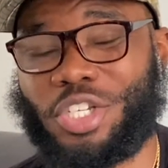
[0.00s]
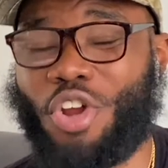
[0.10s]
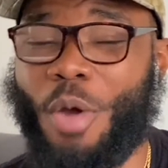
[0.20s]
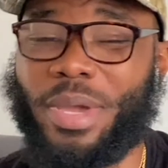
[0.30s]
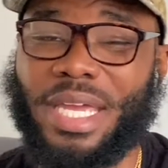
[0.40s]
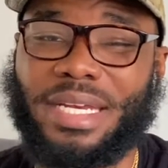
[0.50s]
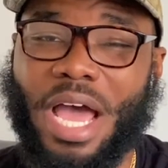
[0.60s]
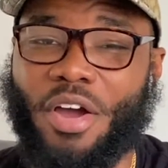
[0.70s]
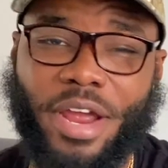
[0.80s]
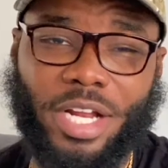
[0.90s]
You know how we get
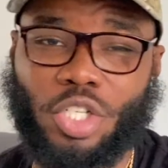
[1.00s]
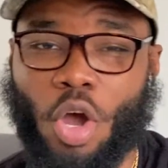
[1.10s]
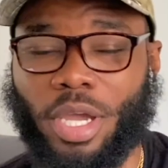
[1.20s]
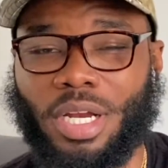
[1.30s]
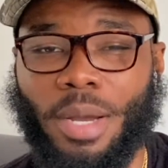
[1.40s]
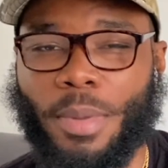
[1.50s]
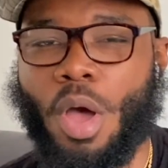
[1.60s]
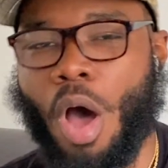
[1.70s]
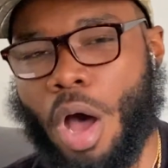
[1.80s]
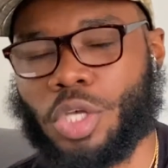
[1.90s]
down here at Chalk It Up.
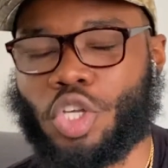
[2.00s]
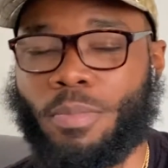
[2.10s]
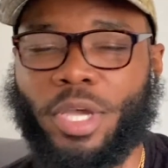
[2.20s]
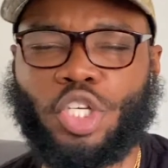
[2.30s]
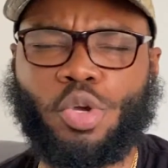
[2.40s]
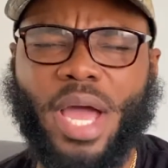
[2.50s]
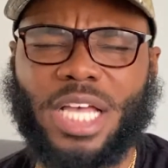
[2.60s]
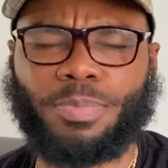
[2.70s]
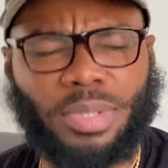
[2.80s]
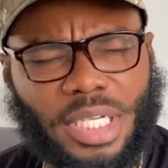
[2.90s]
Also, make sure you
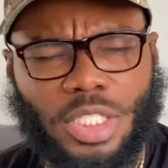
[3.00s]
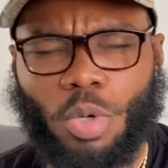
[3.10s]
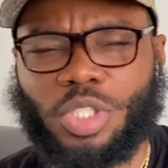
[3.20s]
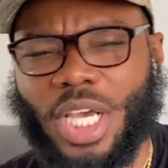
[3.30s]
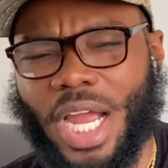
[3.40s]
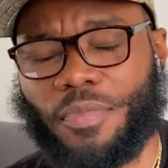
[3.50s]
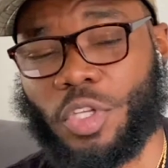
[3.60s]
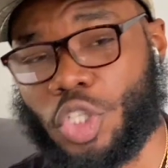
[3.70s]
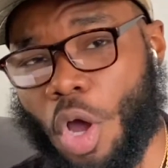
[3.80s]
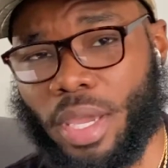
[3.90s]
guys please go check out the
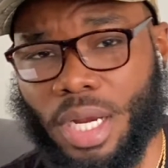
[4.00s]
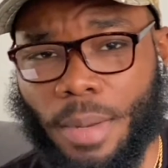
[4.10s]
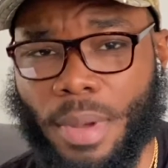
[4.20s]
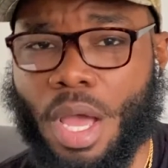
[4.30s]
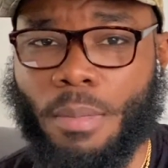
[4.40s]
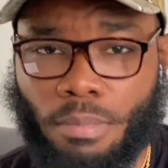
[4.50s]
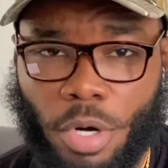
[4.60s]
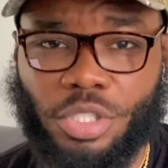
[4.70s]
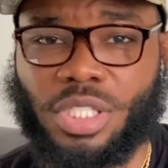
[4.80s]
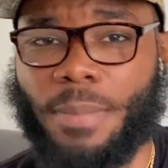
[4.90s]
Chalk It Up
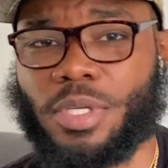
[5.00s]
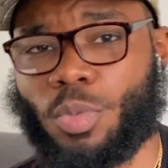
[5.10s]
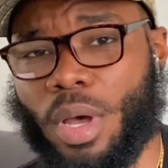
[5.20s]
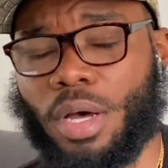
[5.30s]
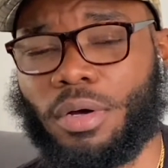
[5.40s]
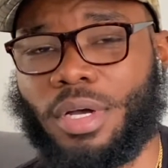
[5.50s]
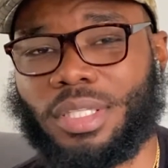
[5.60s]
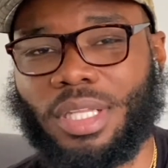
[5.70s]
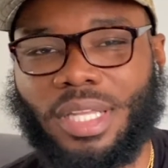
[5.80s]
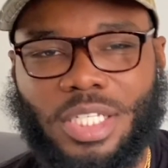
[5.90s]
merch shop as well.
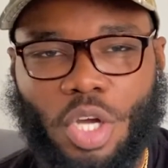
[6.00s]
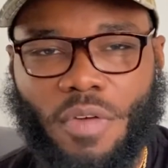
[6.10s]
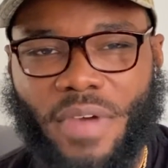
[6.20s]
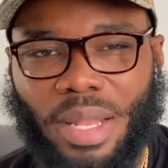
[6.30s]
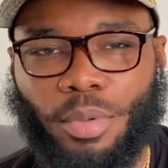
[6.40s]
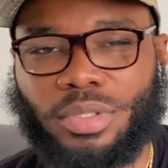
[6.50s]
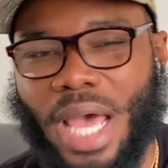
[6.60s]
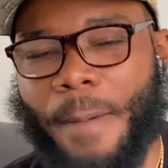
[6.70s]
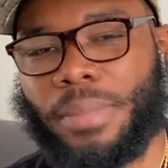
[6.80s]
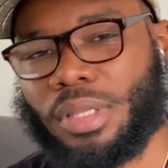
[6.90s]
The links are available
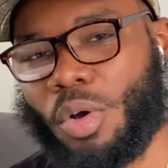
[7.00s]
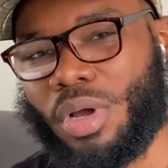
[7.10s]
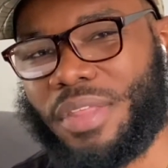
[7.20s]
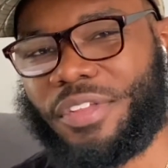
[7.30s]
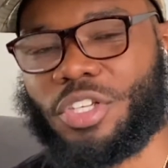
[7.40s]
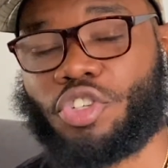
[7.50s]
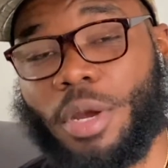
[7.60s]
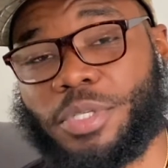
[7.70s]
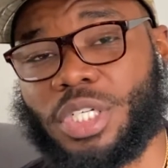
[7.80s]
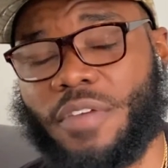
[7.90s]
down below in the
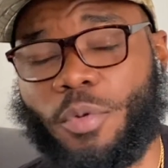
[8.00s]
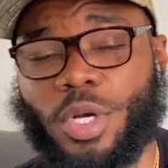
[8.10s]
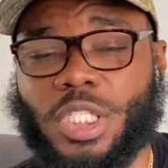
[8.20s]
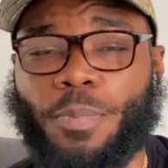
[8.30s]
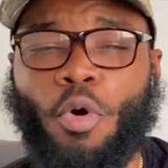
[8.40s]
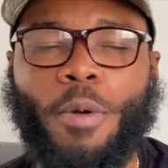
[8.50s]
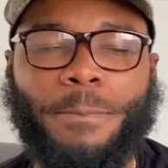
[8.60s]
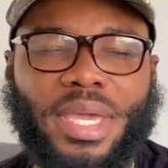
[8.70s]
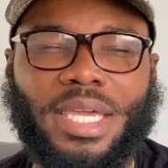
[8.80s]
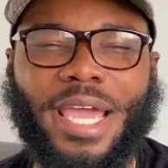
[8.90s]
description if you want to support
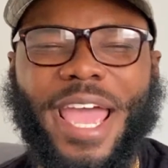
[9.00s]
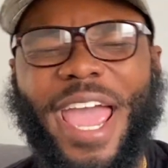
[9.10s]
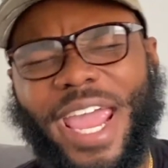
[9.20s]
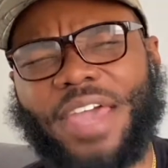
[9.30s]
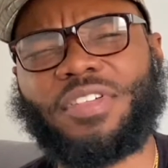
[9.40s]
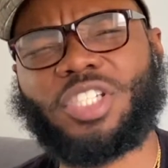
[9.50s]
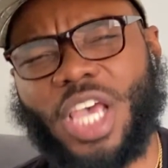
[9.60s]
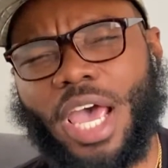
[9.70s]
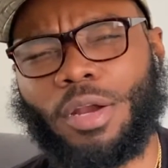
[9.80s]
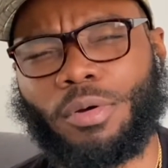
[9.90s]
me and the
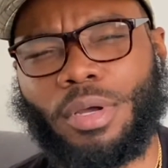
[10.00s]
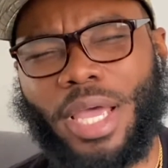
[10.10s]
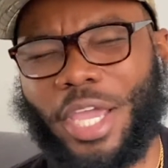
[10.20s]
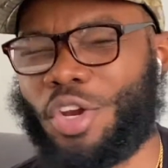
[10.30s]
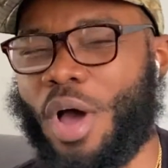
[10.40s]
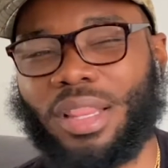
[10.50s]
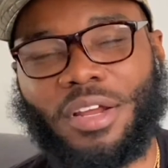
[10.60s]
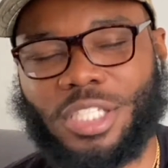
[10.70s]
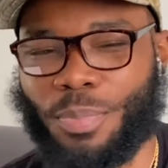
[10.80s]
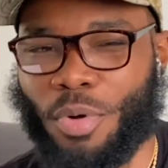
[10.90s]
channel. And you know I love
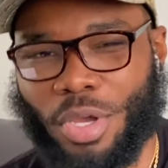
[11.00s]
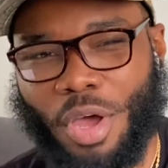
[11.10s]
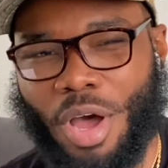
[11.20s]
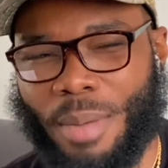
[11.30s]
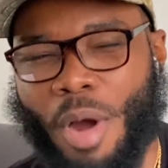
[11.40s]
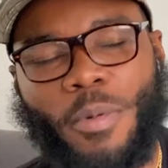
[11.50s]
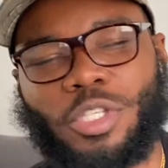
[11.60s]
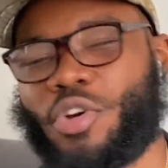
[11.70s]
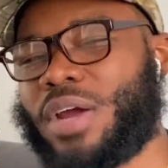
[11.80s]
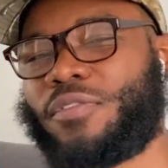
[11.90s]
to support y'all. I'm always
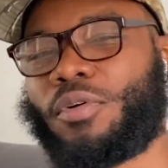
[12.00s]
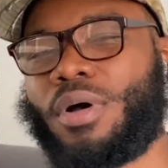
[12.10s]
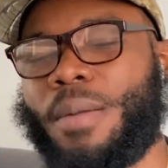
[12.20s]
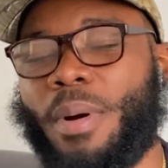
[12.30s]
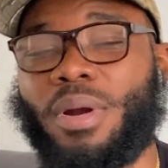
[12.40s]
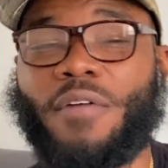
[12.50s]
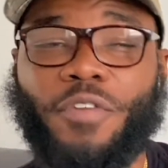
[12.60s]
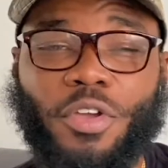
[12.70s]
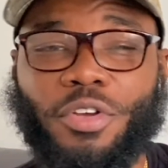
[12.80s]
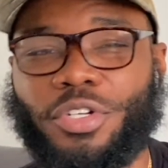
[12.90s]
grateful. But without
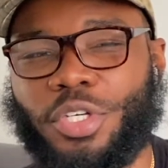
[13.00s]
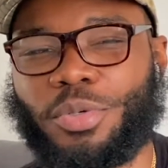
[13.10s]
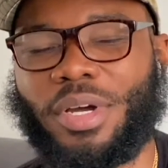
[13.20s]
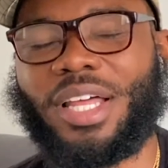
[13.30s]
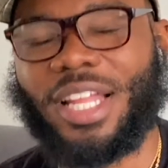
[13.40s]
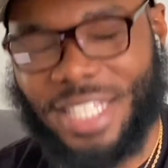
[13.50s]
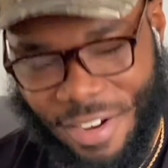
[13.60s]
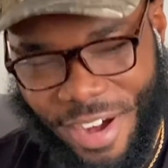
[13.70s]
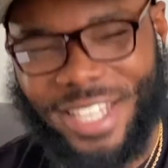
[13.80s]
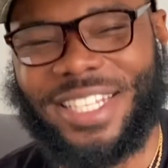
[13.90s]
further ado, let's hop
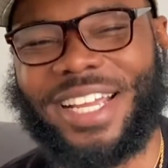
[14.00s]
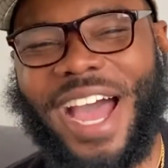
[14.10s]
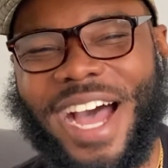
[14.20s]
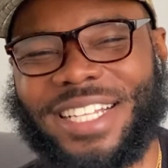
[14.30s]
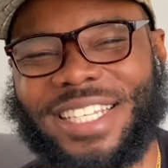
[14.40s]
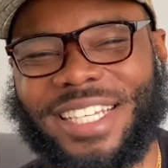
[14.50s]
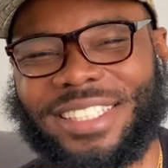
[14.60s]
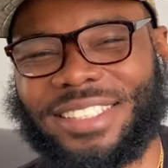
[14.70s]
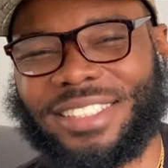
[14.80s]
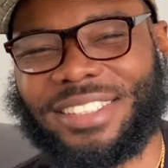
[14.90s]
right into the content.
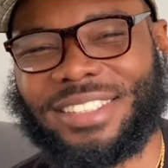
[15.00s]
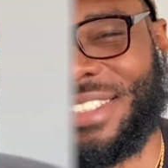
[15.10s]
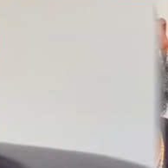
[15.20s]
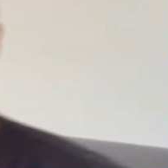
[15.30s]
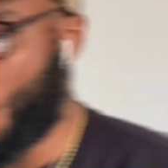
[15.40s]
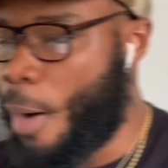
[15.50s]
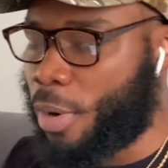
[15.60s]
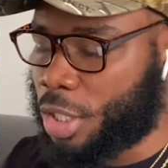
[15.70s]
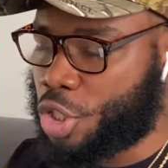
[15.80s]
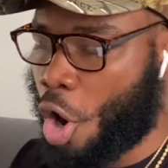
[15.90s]
So I
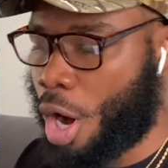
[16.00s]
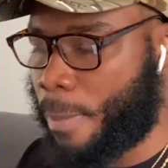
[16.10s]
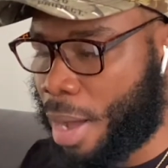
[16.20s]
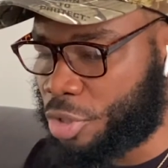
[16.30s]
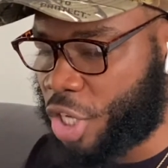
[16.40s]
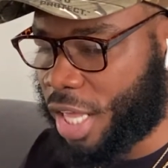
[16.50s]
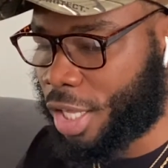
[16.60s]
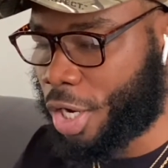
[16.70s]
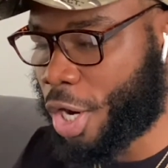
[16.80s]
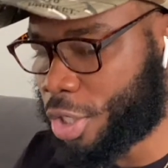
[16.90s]
want to talk about
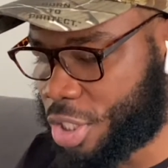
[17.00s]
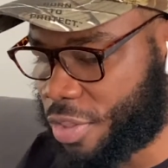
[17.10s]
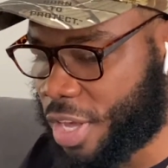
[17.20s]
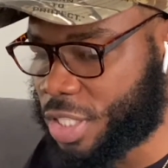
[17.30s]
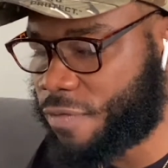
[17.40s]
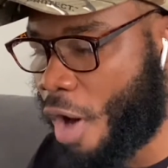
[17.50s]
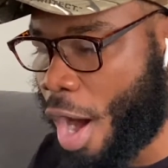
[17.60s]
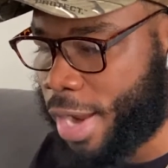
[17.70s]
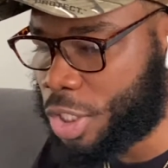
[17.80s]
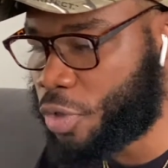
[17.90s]
Jalen Hurts thus
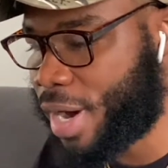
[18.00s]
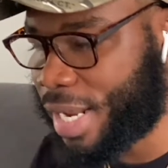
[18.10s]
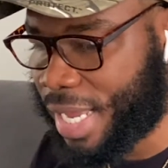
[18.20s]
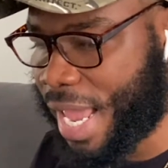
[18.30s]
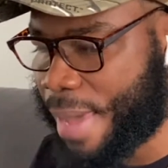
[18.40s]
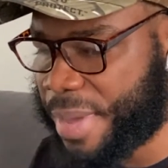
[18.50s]
far in training camp.